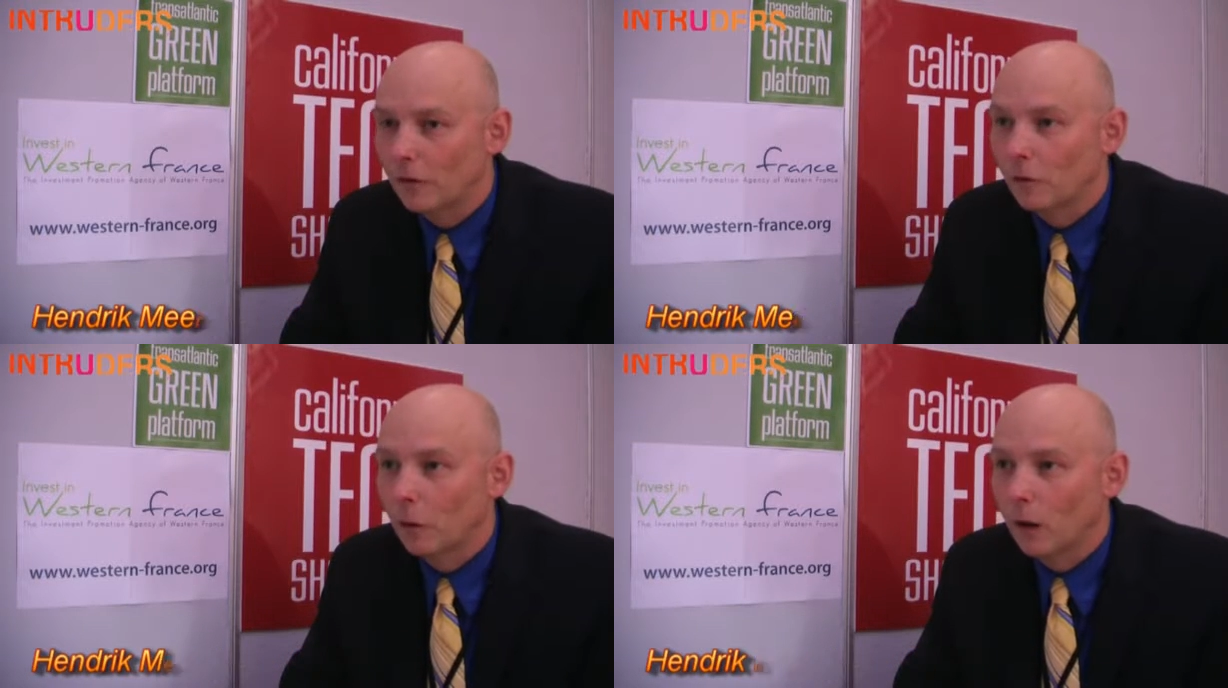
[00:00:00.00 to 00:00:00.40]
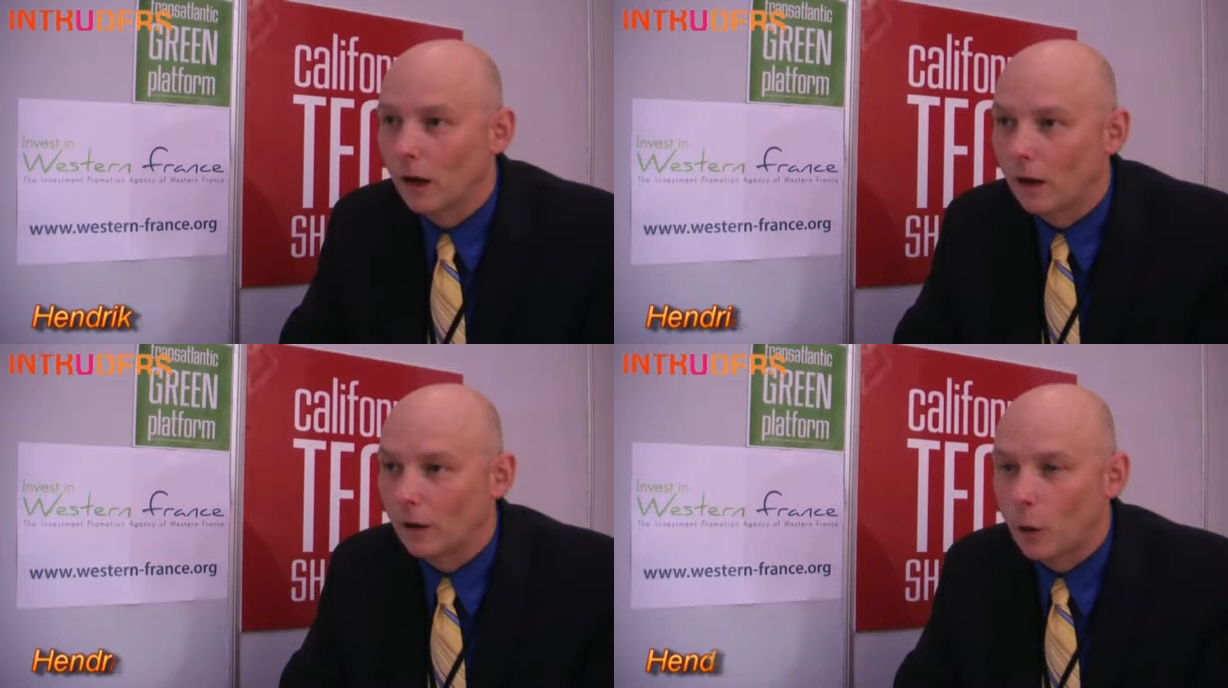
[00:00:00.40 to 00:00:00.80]
so
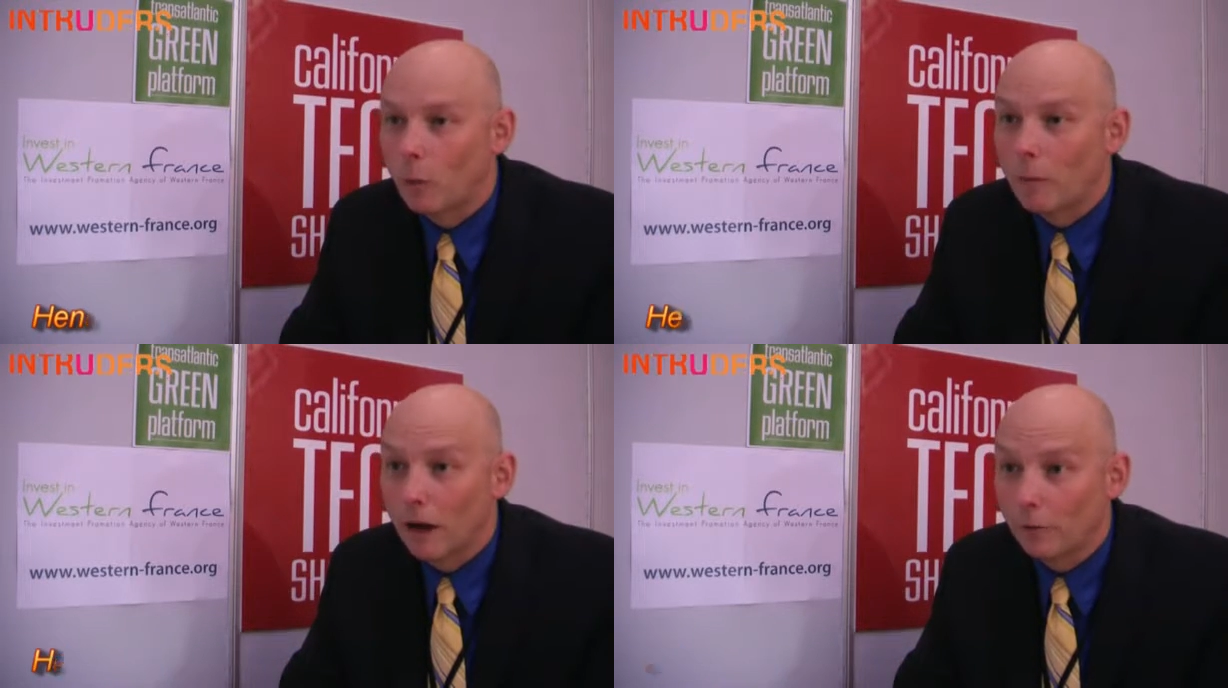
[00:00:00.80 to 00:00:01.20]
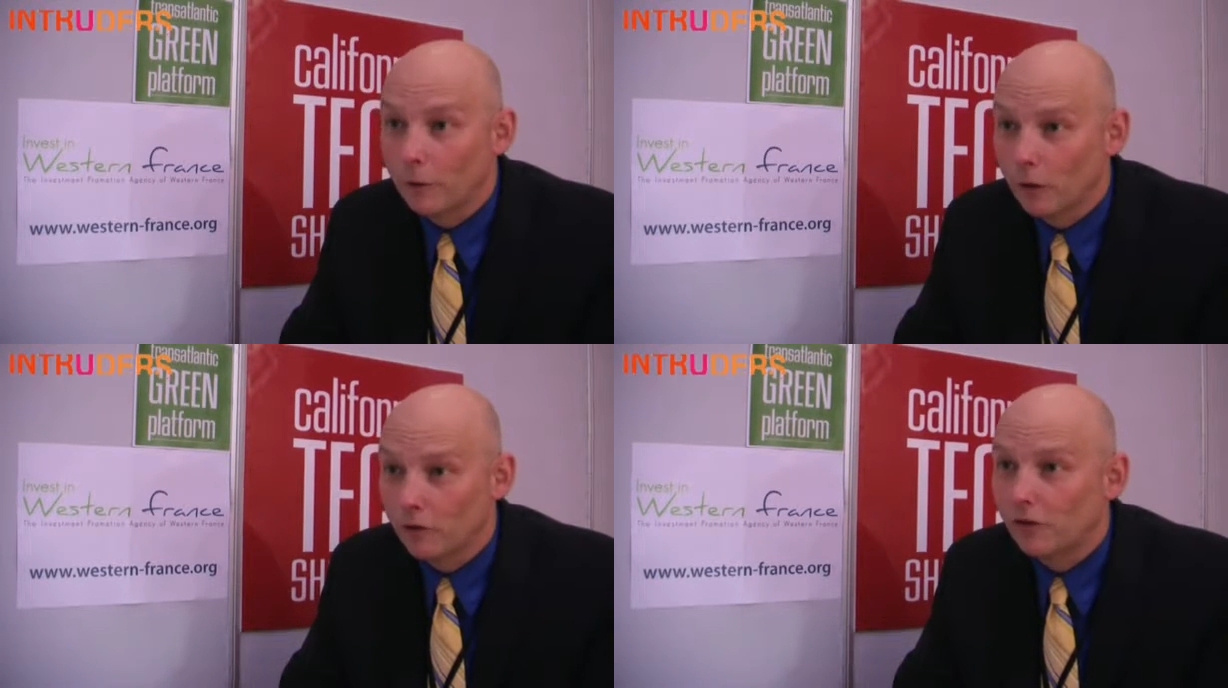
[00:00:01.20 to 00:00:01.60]
uh, Cobalt
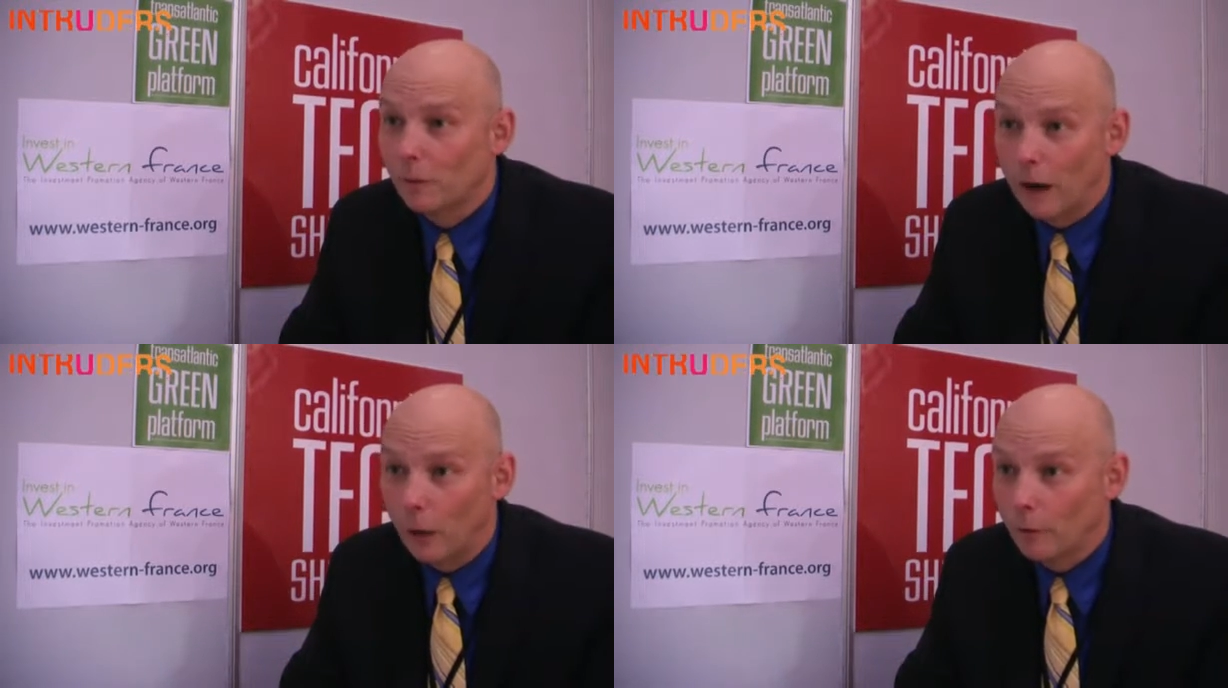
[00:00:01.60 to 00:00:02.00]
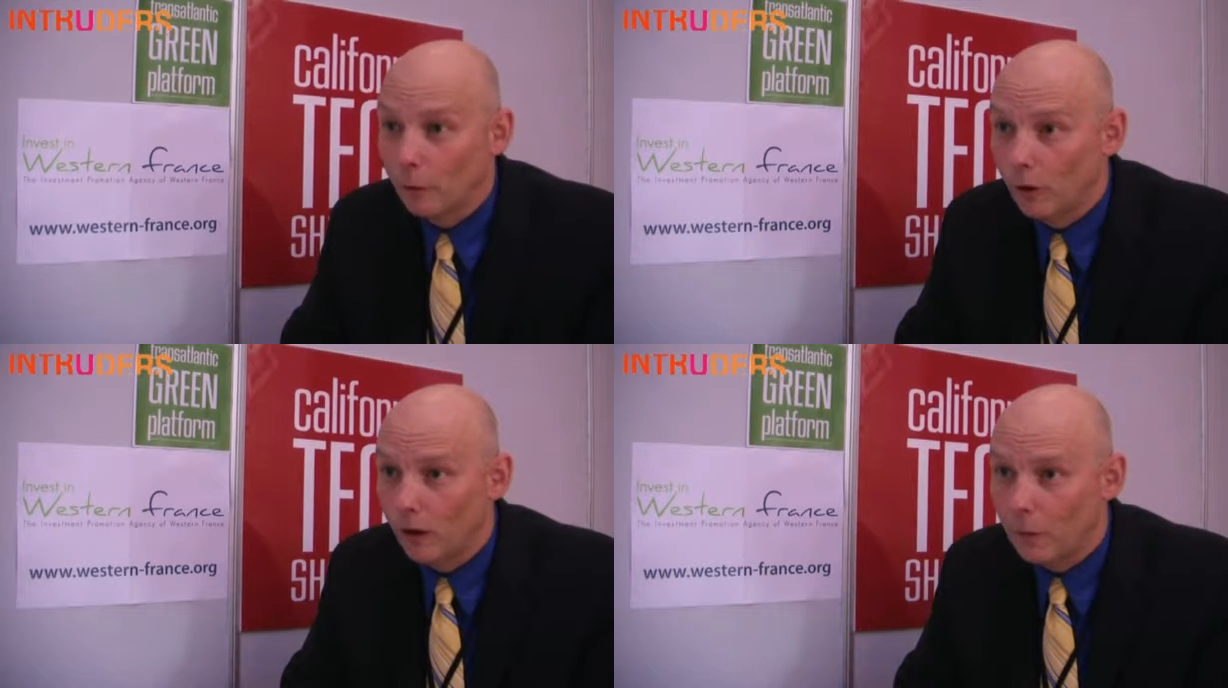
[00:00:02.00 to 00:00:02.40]
Biofuels is a
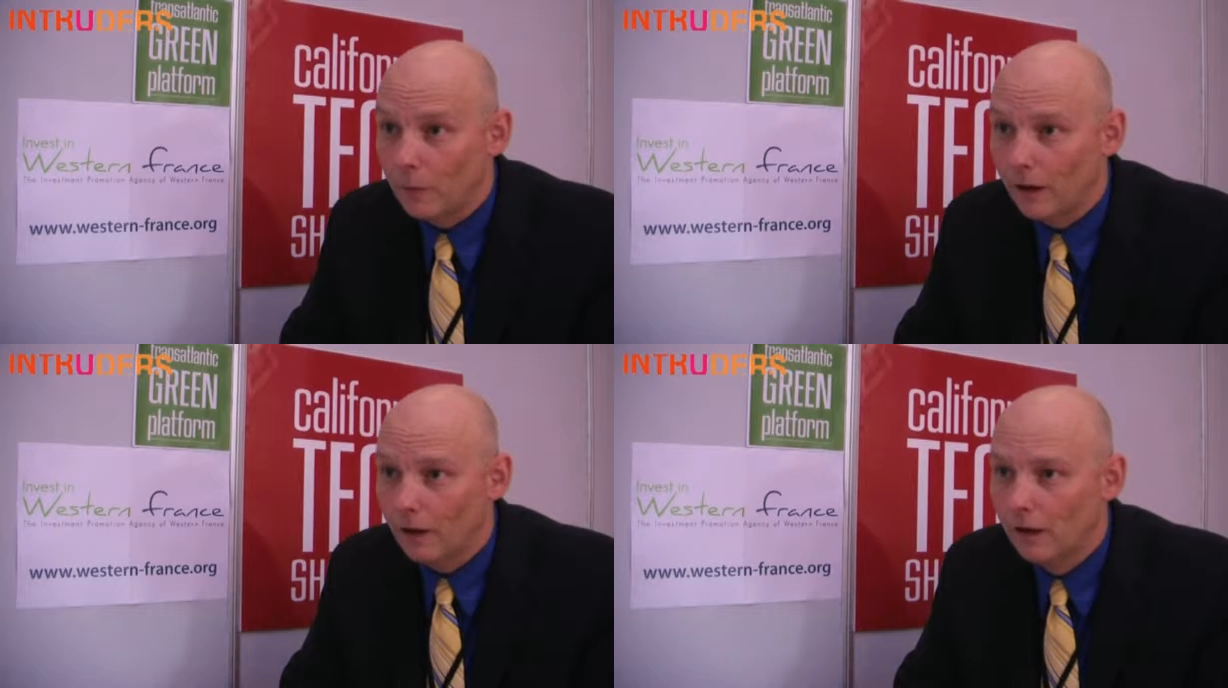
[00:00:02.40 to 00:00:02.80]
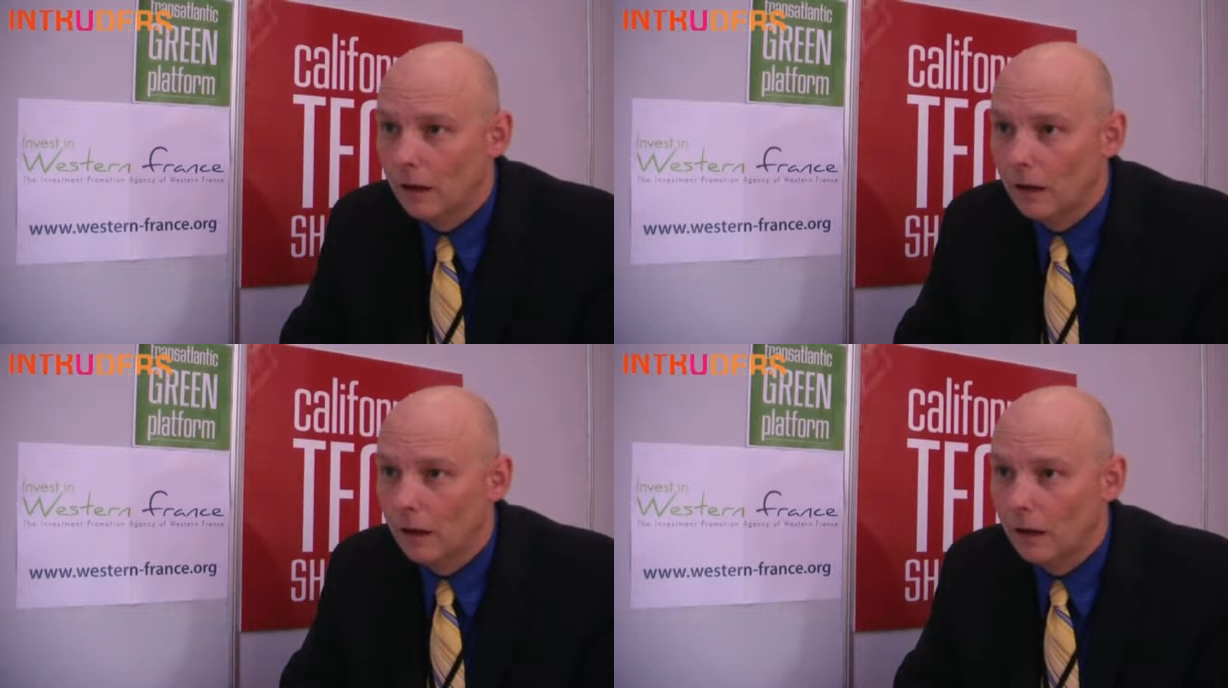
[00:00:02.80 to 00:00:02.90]
biobutanol company.